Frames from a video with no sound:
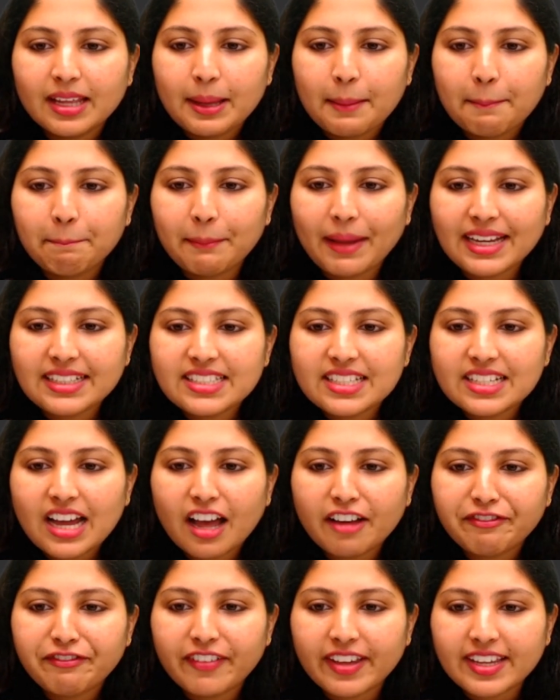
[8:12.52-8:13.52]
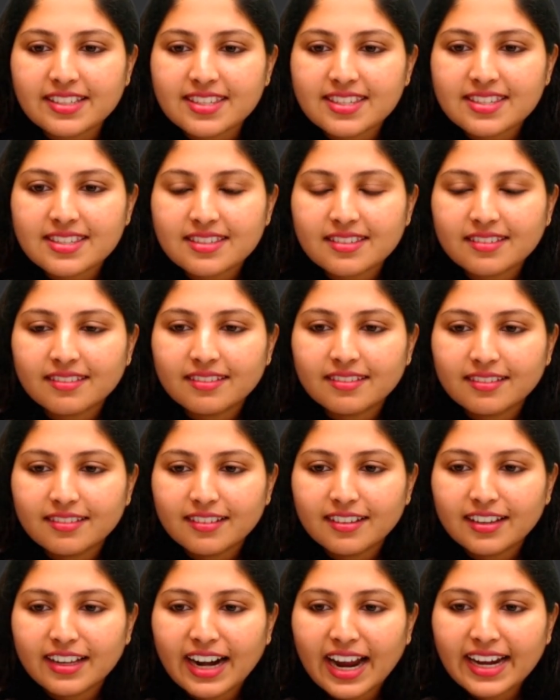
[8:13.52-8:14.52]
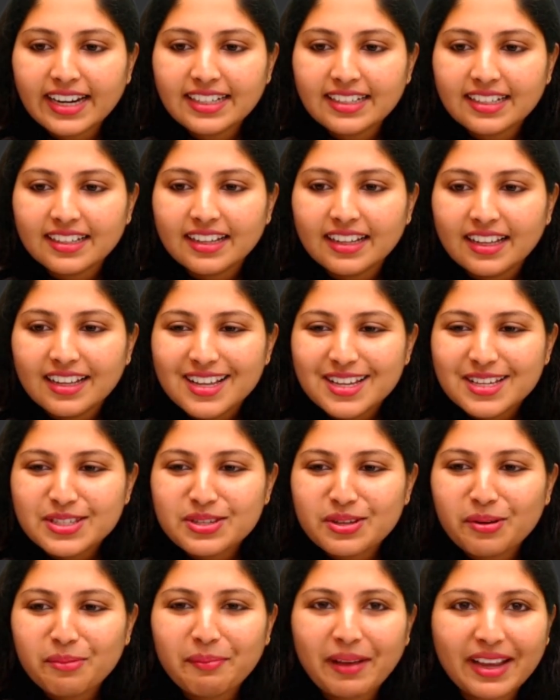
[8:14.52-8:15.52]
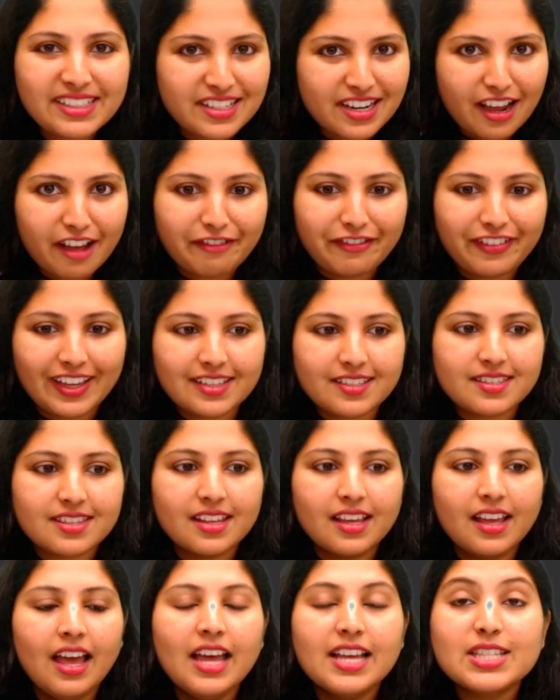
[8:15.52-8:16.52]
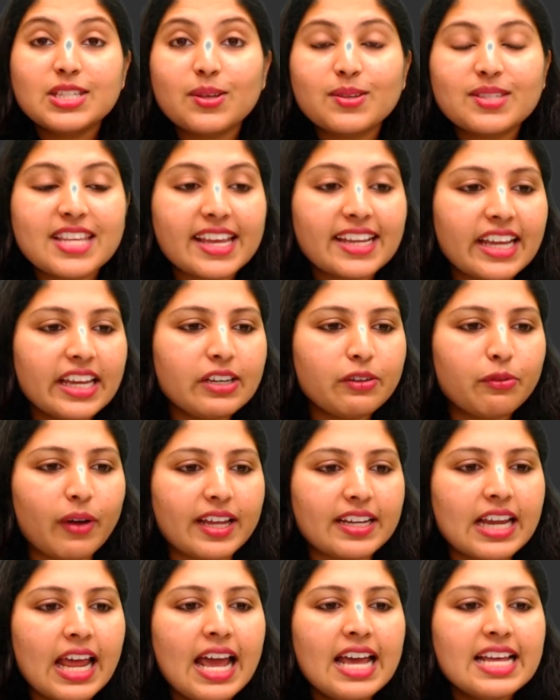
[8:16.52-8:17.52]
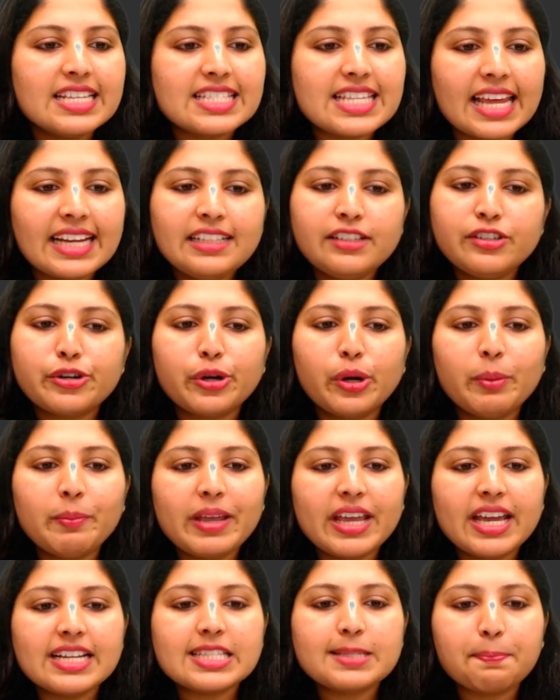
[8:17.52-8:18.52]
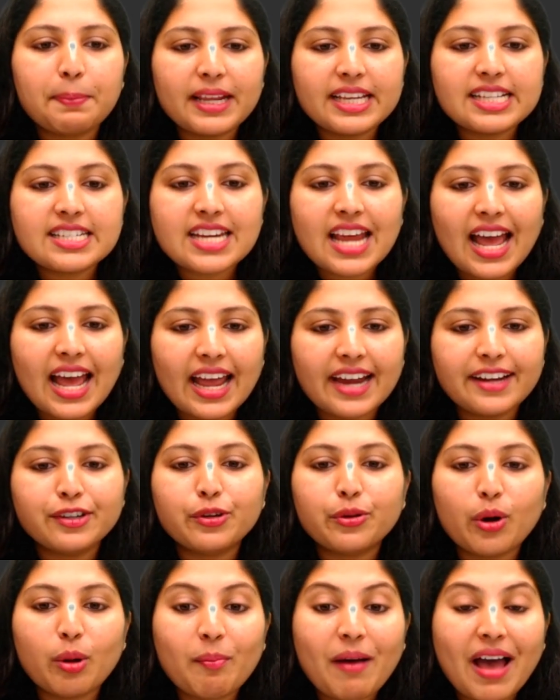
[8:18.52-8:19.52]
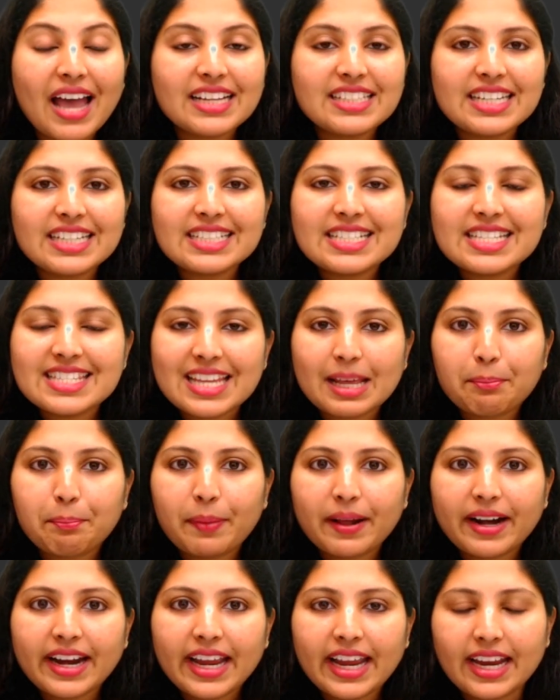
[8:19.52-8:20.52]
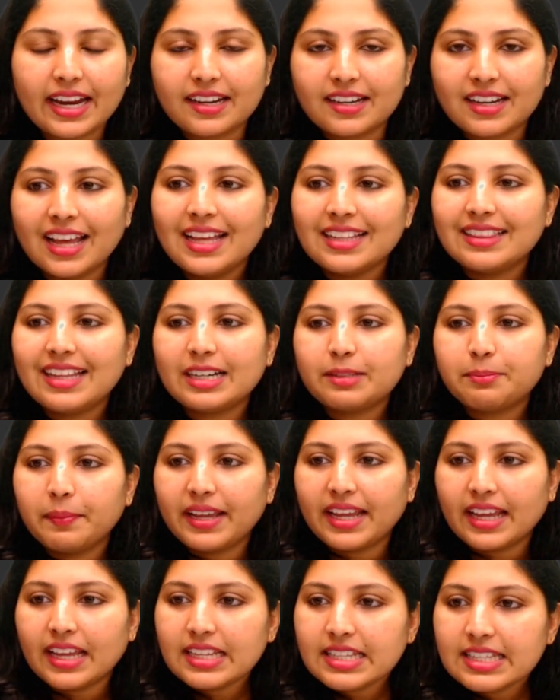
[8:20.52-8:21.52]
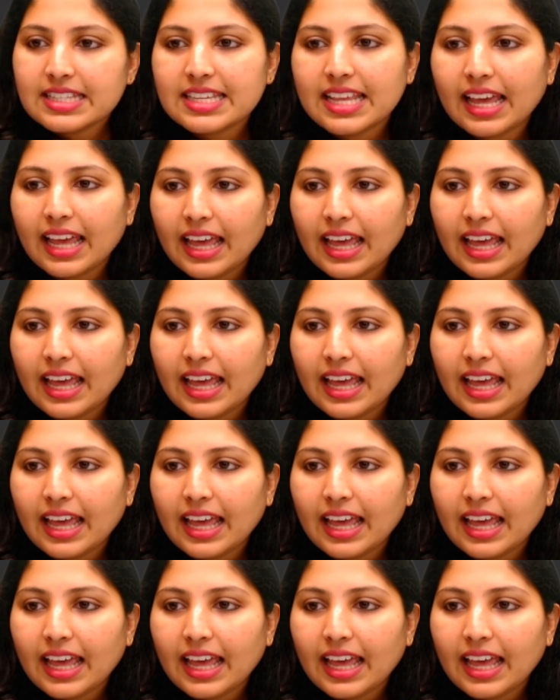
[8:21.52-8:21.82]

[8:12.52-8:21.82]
metaphase, right? So metaphase. So second one, centromere split and chromatid separate. That means